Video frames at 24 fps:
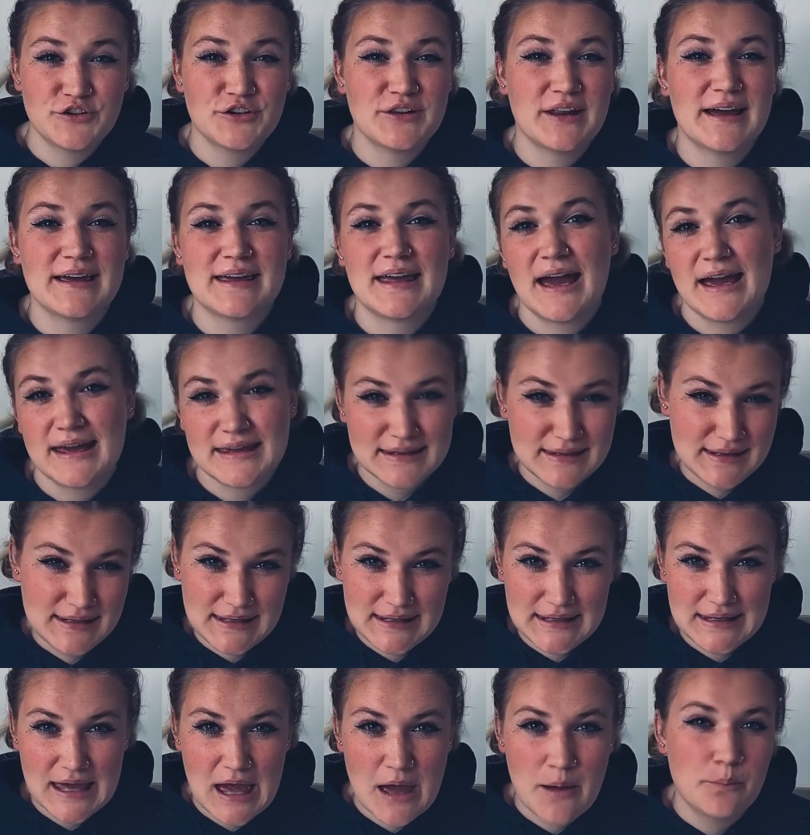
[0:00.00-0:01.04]
like
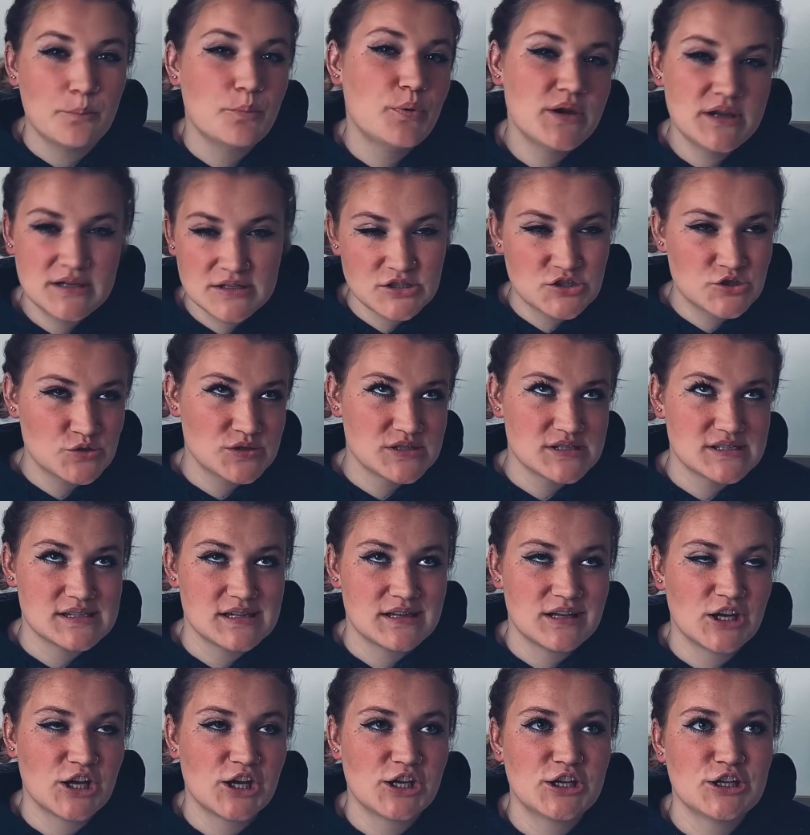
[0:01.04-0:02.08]
IKEA and Pinterest, and
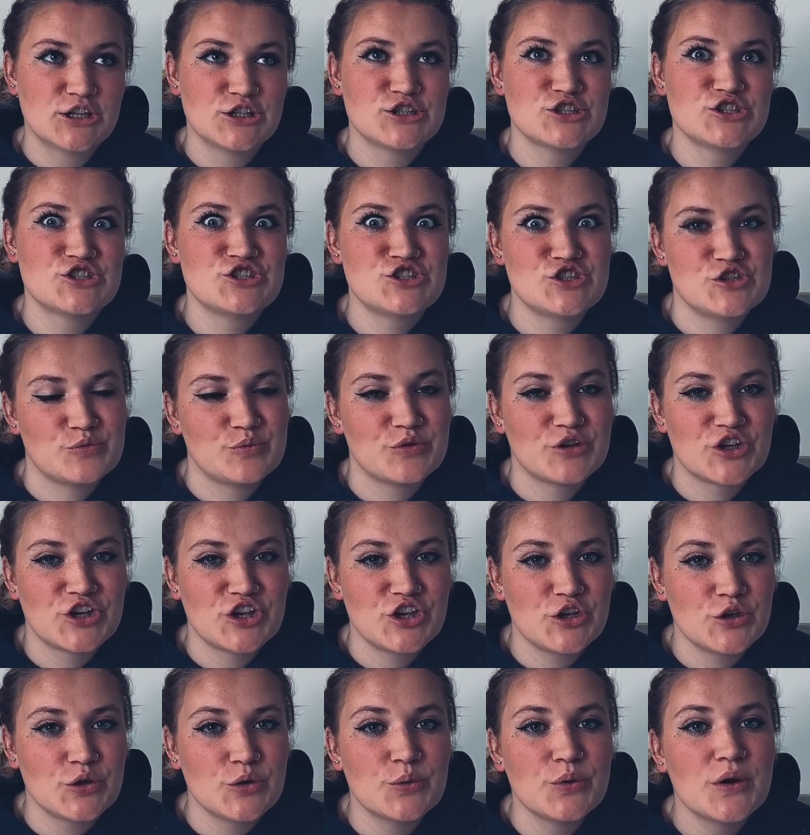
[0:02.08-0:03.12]
they're gonna look super
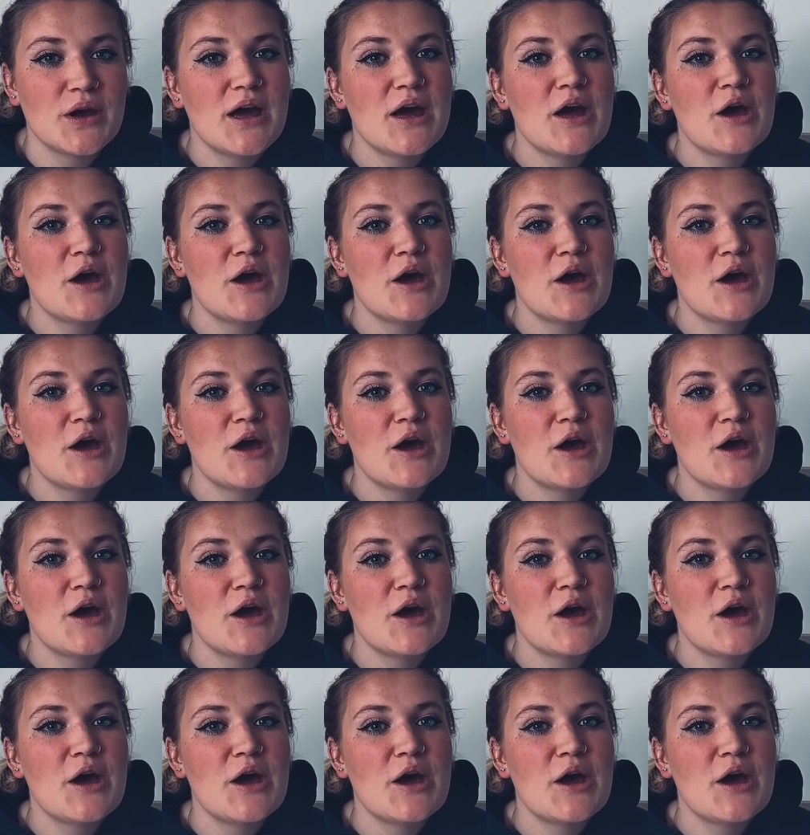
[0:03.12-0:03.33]
cute.